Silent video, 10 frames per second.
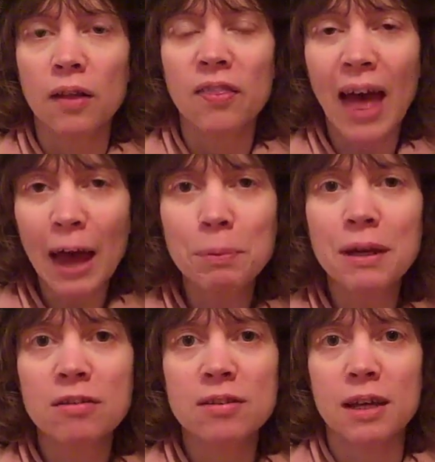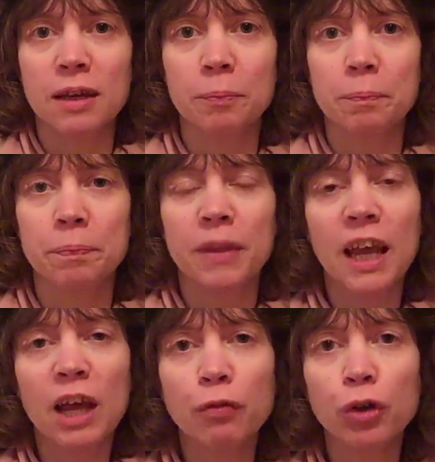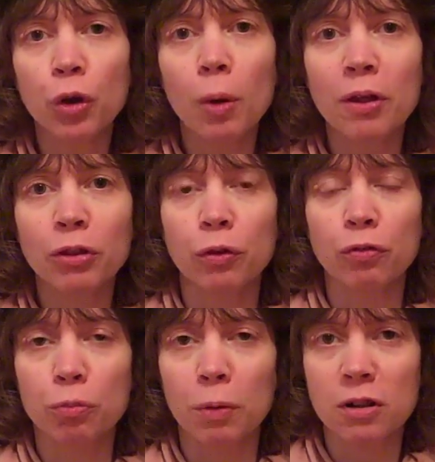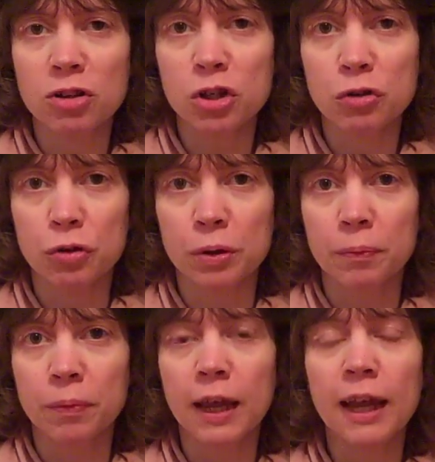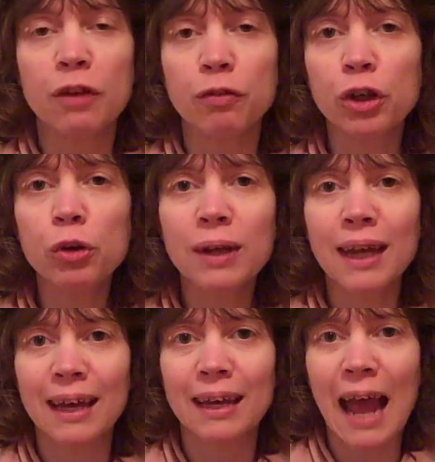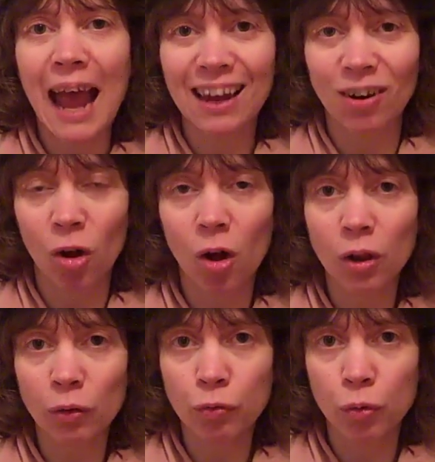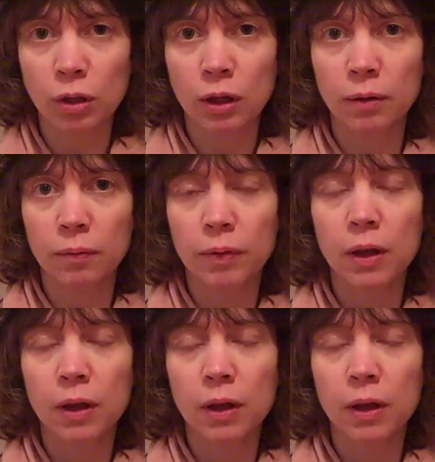That being said, if you're a mother of small children, if you can at all afford it,